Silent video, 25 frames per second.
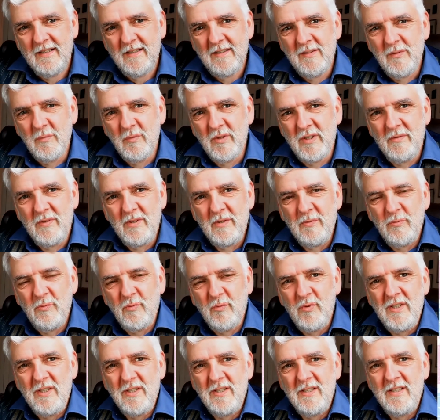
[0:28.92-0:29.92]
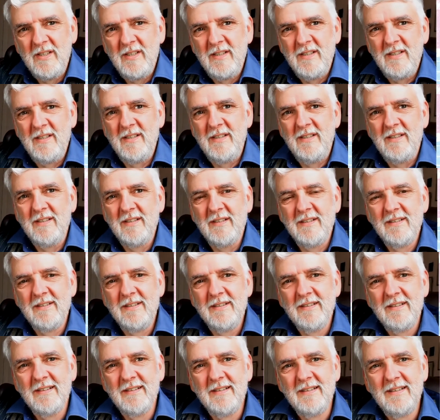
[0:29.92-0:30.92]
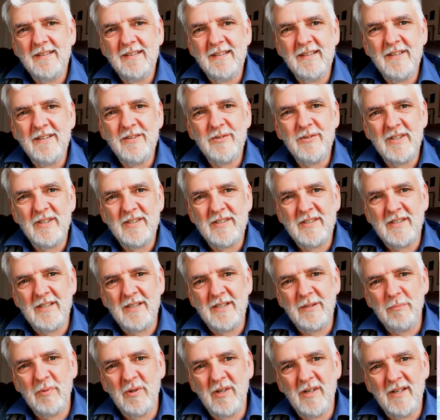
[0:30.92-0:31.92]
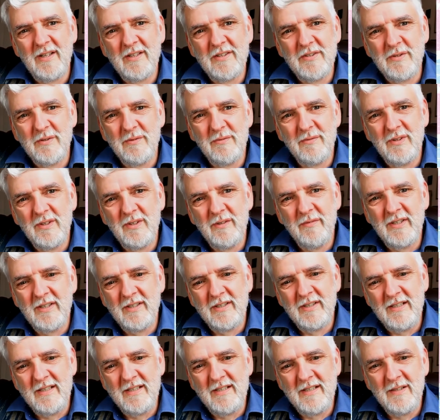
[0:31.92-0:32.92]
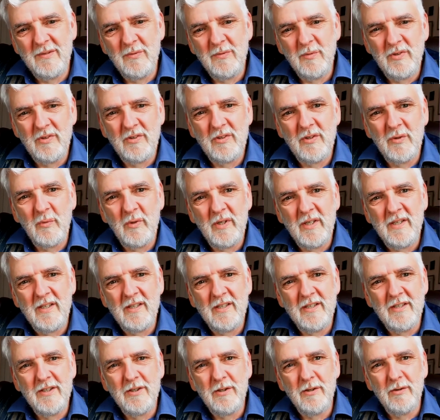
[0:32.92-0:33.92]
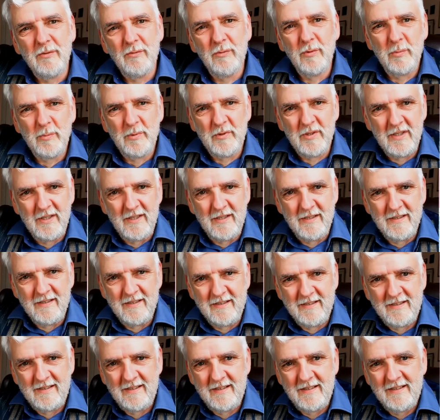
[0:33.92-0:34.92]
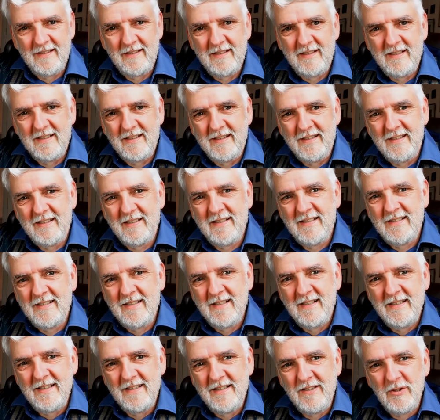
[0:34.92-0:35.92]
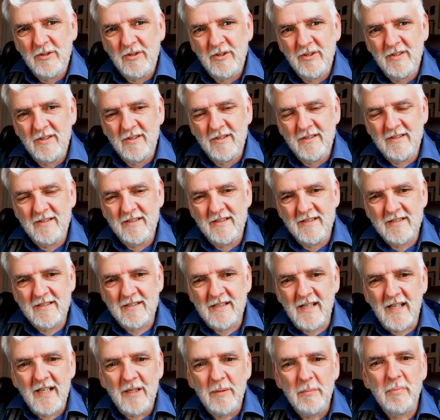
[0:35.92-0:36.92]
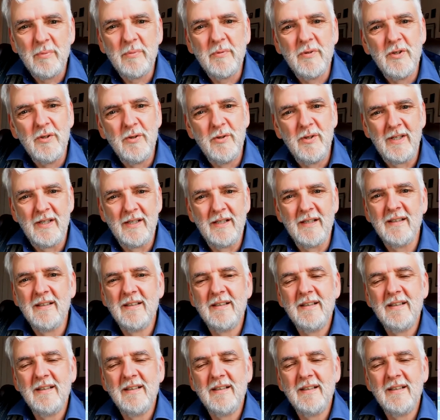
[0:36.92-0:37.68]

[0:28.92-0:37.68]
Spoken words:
One of the really interesting parts of living in Edie was the way that you got roped in, that you couldn't escape doing